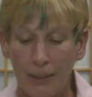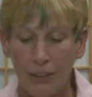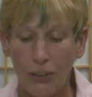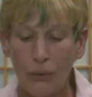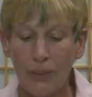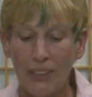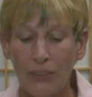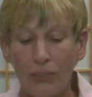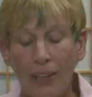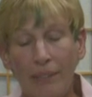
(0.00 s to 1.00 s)
Who is
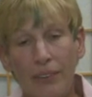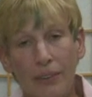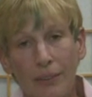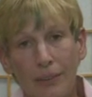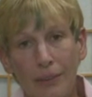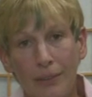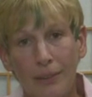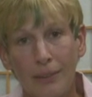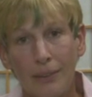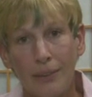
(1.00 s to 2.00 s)
her lover?
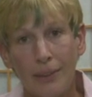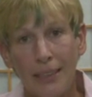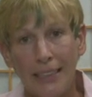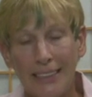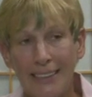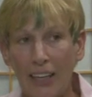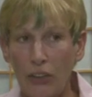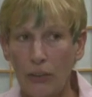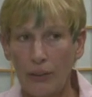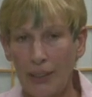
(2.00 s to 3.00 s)
Is that
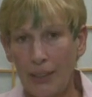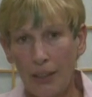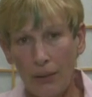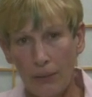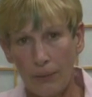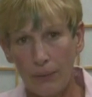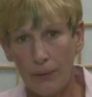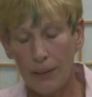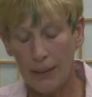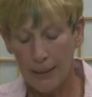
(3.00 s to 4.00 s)
her ego?
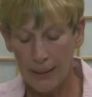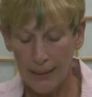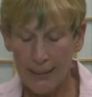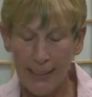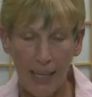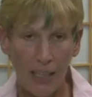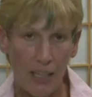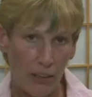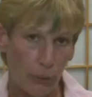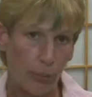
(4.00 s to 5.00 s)
Is that
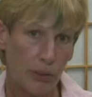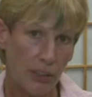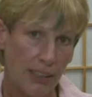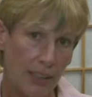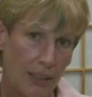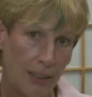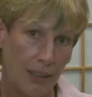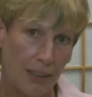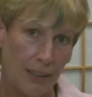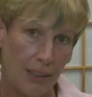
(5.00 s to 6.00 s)
another person?
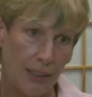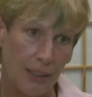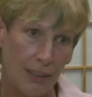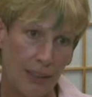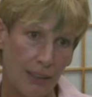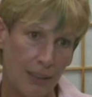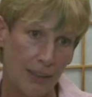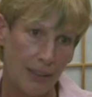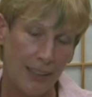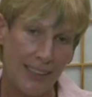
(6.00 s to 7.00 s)

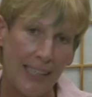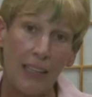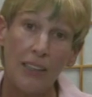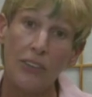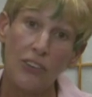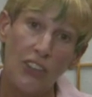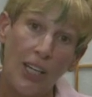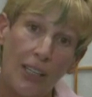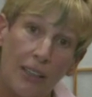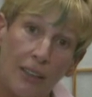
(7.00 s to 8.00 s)
Is that little
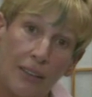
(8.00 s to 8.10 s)
Jade?